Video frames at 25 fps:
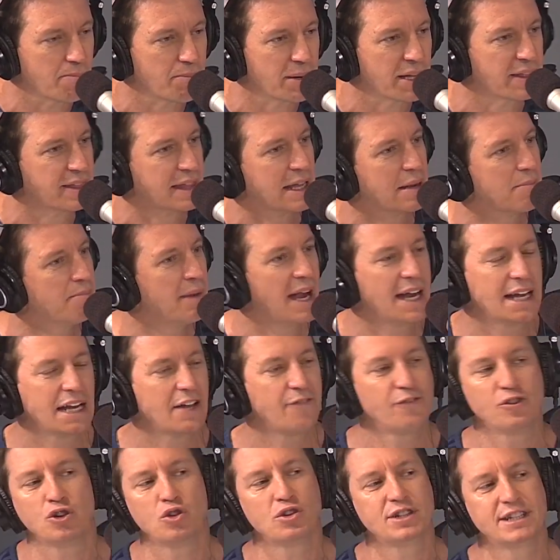But then, mate,
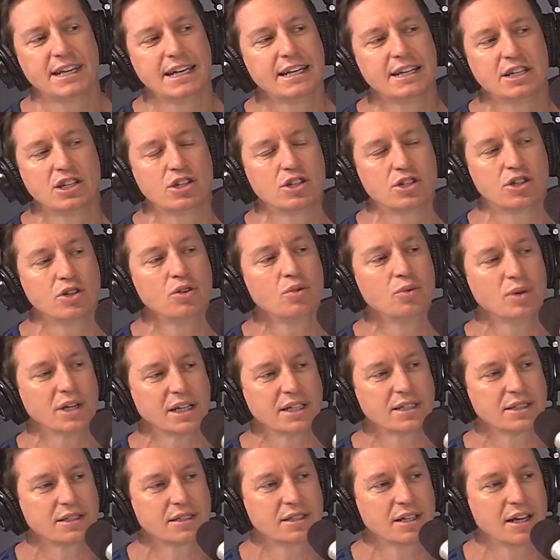if you didn't do
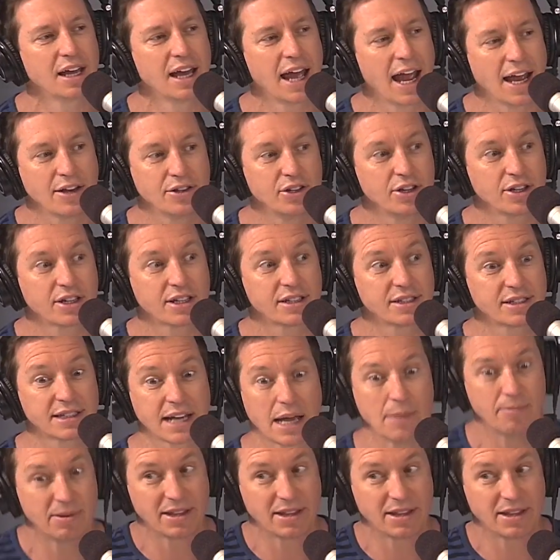it and you can say,